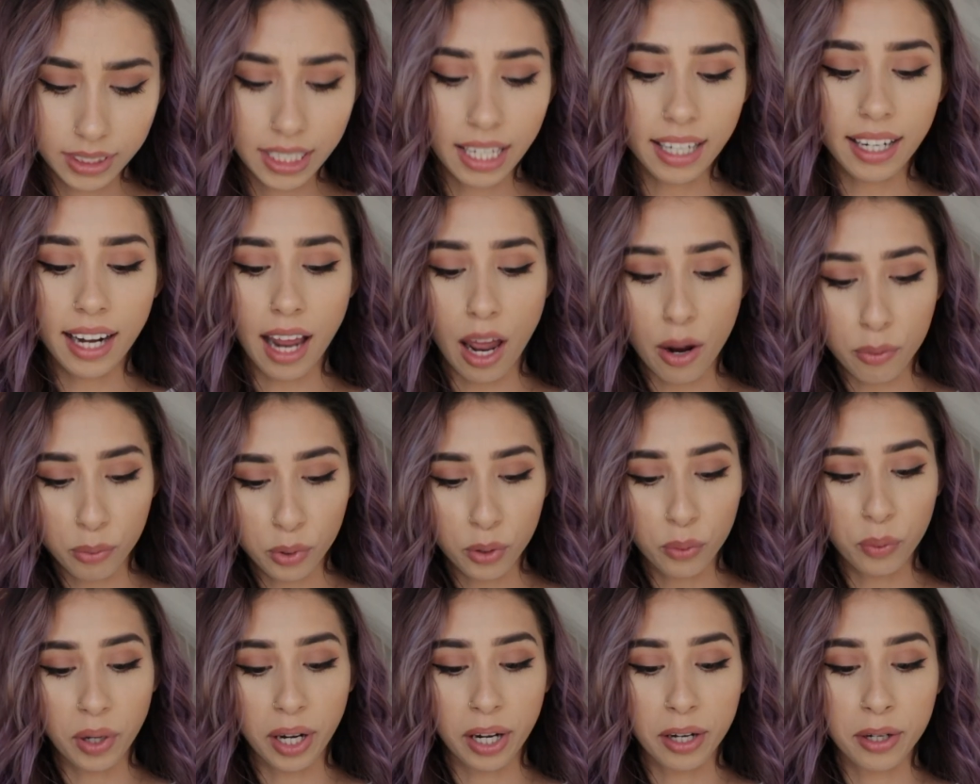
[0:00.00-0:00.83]

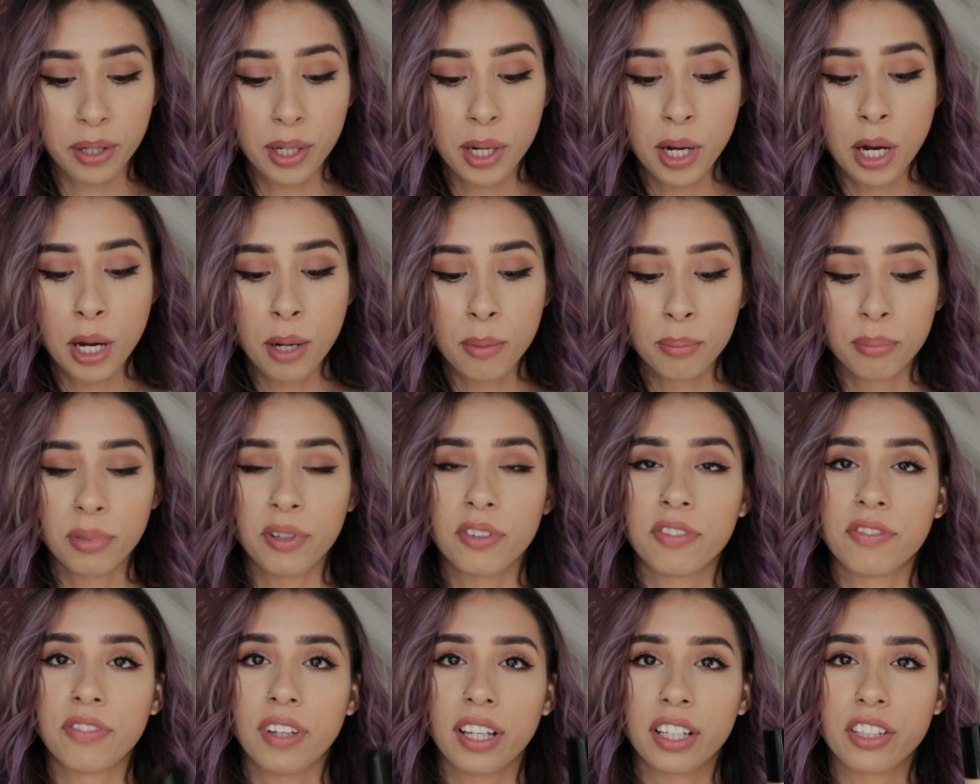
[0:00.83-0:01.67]
Hour Wear
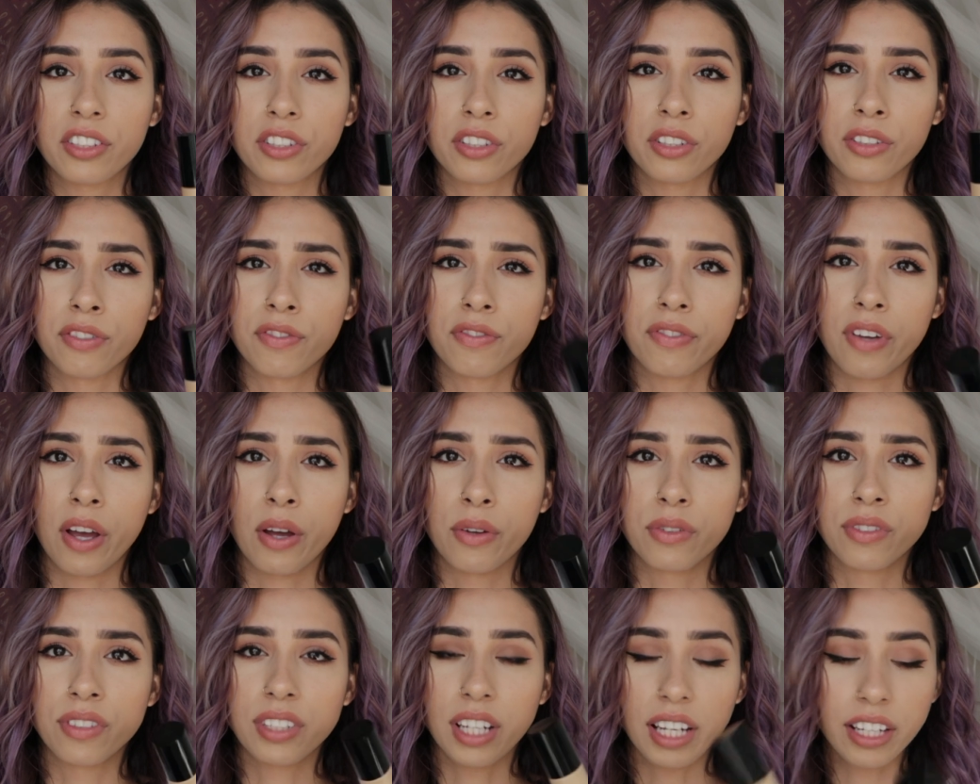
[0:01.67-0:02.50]
Perfection
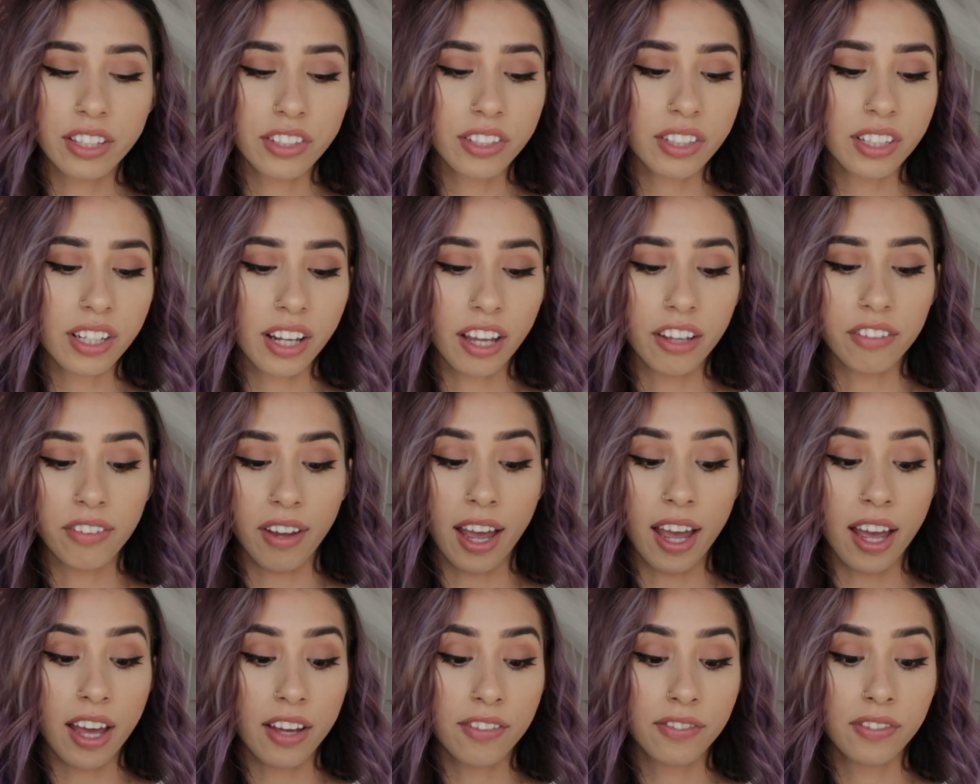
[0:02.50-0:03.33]
Foundation. I
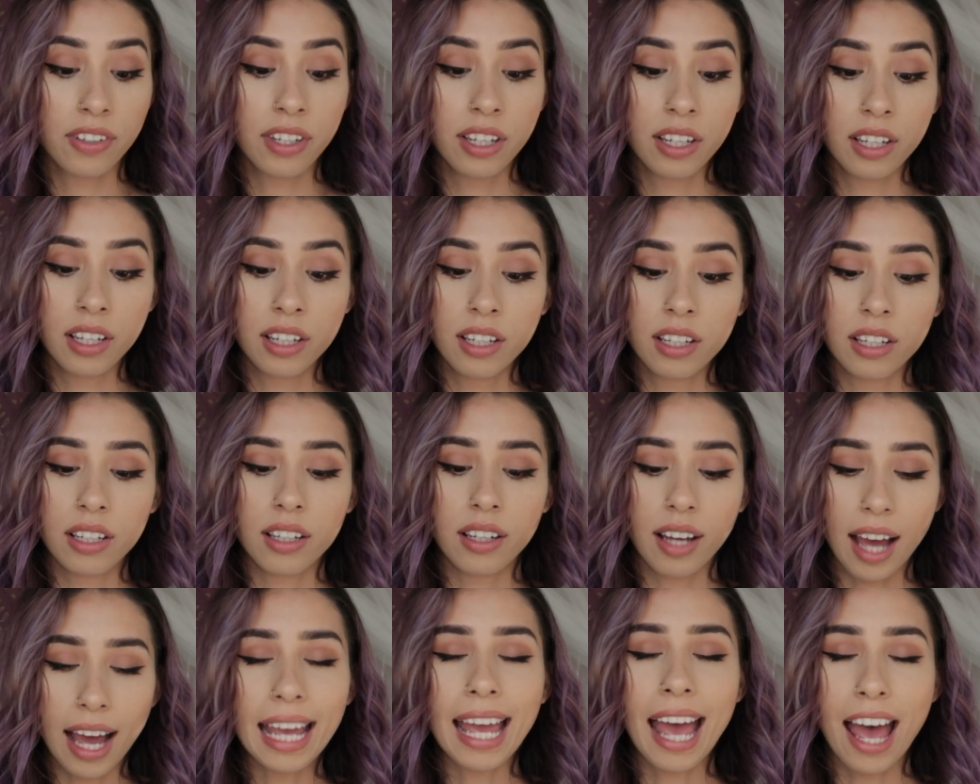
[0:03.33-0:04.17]

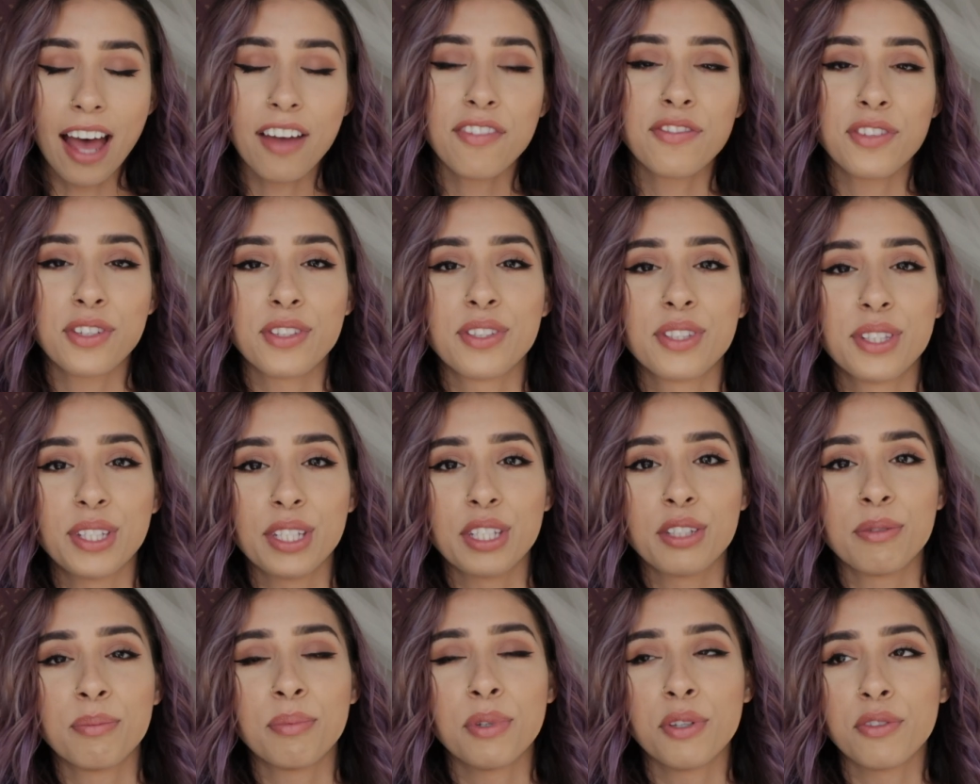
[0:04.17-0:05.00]
have used
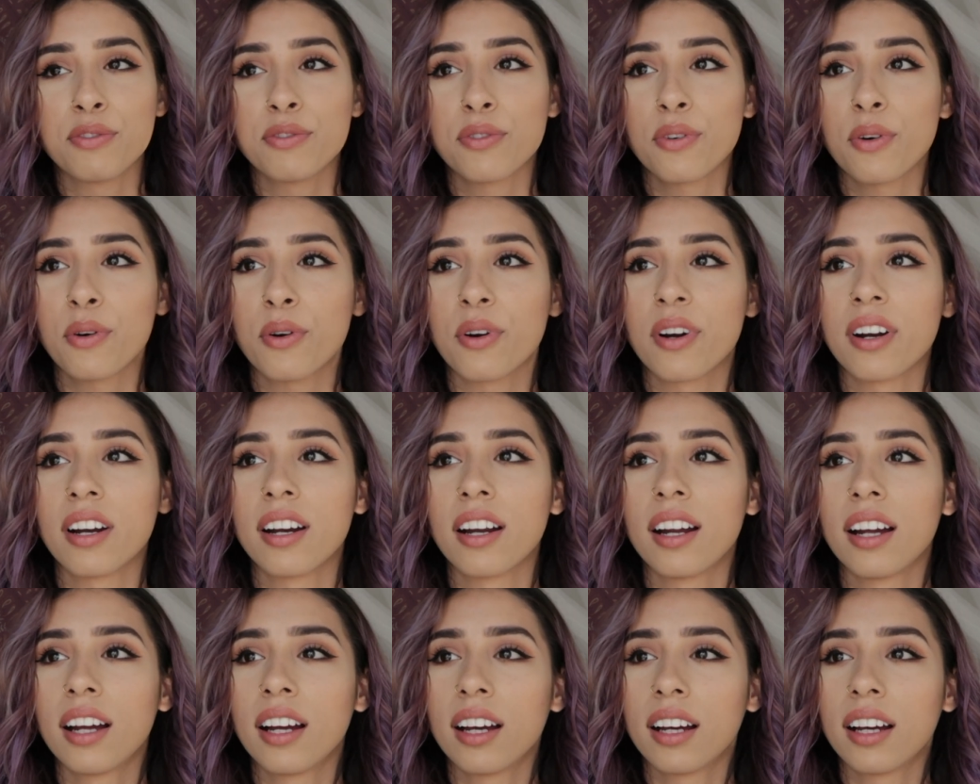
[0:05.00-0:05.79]
this before.